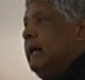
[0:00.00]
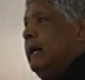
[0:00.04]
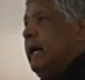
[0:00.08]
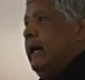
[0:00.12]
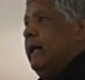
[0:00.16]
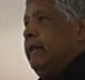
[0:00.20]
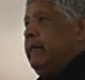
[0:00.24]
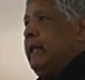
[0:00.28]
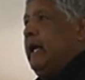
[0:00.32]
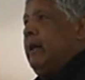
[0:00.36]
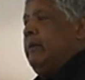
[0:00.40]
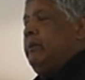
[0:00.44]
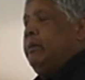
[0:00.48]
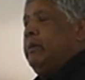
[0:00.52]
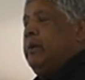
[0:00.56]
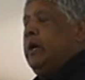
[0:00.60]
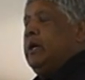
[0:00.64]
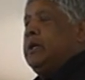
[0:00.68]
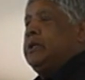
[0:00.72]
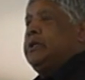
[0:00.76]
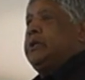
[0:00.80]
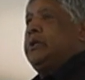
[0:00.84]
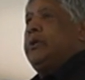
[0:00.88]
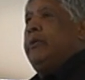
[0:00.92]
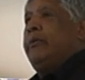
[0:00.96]
That
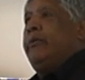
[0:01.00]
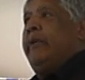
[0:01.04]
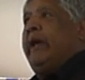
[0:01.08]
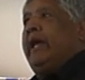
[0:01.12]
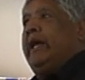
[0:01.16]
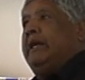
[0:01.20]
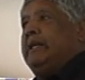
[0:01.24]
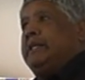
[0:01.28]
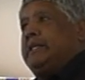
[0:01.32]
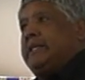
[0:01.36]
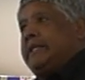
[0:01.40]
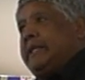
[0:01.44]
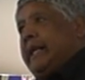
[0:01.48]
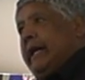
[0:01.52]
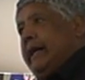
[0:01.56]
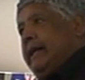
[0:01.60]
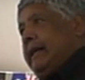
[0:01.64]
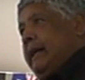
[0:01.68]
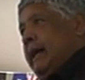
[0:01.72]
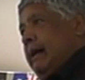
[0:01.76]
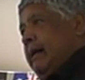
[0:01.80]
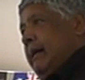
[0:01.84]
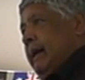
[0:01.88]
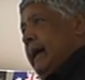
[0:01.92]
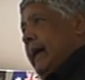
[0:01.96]
was to
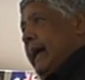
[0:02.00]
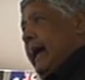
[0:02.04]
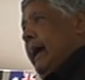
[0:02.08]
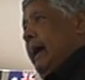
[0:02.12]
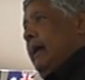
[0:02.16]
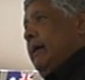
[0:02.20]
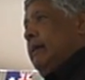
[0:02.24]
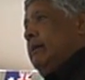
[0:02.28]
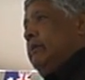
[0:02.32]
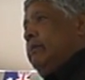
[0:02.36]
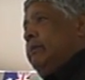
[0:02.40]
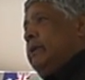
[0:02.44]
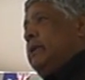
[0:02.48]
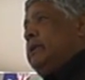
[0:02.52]
reinstate our land,